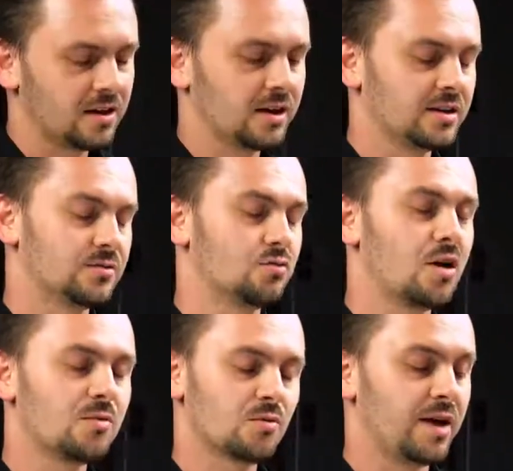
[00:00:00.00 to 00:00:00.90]
of like as a
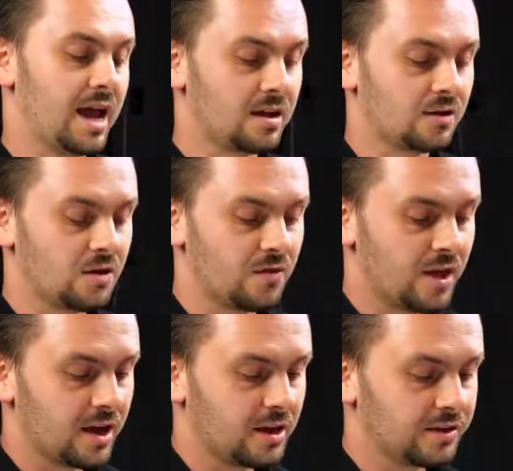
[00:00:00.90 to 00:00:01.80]
rubber band around the
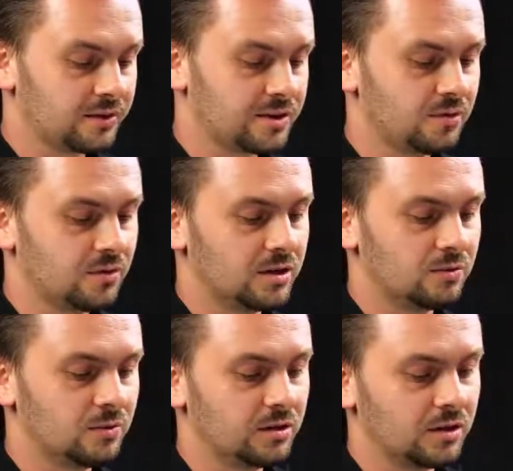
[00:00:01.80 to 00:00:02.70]
head. You'll see when
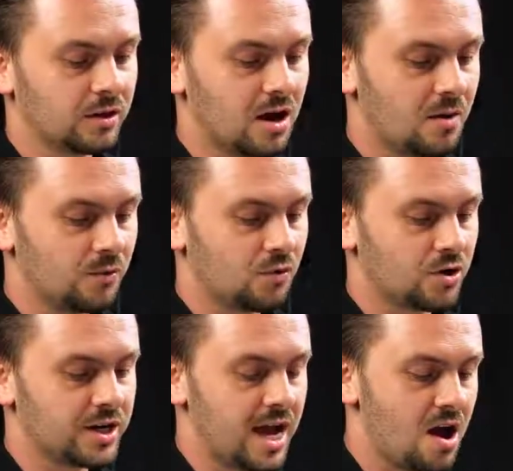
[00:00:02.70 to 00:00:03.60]
we look up or
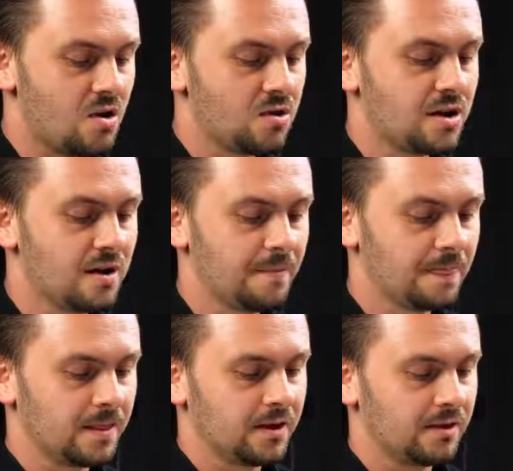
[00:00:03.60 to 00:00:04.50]
down,
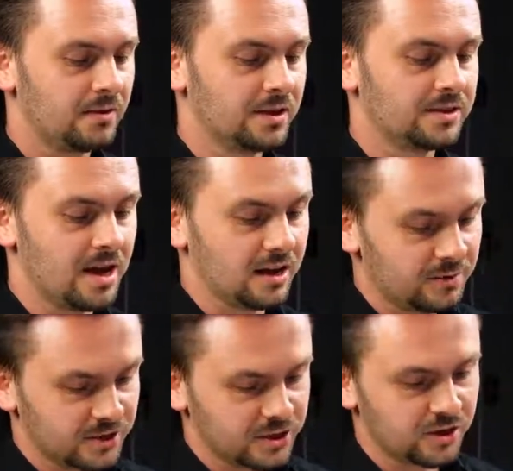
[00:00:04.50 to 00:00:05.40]
it's not going to
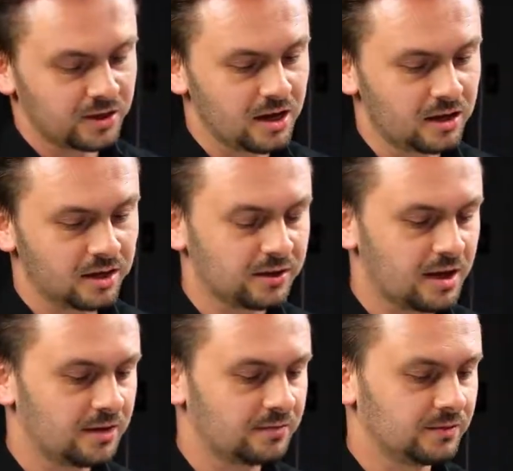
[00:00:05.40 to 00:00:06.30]
be a straight line like
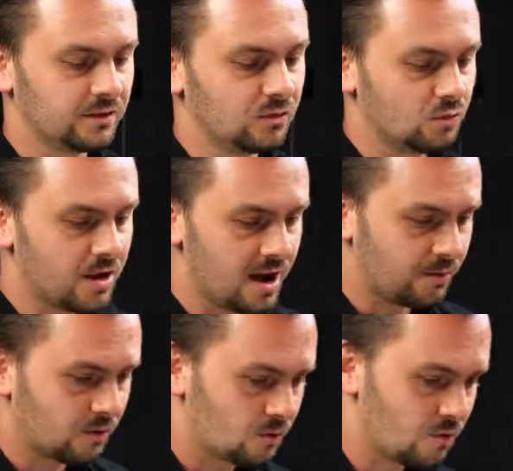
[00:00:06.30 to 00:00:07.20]
that. It'll wrap
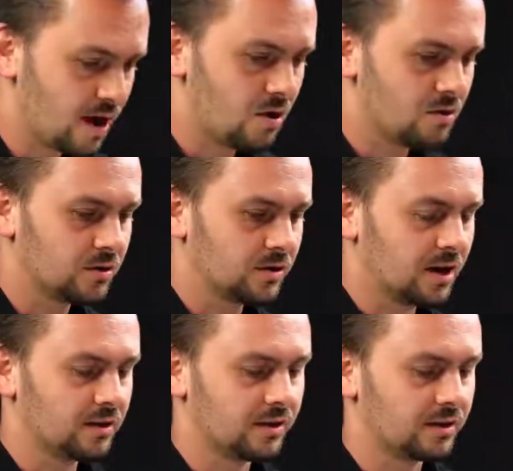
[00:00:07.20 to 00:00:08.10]
around
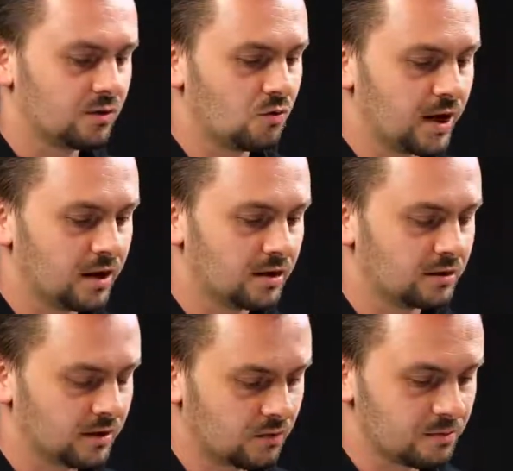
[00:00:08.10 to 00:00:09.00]
kind of like an equator,
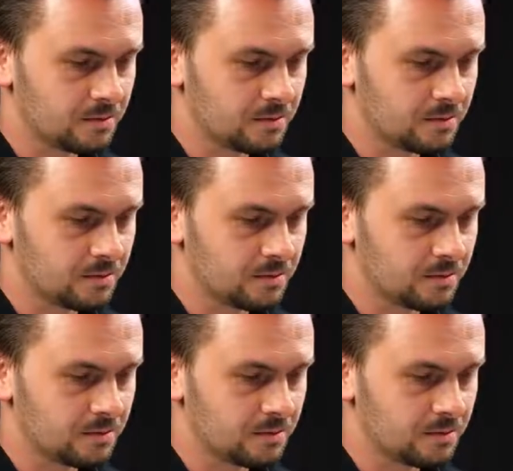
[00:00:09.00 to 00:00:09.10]
like a rubber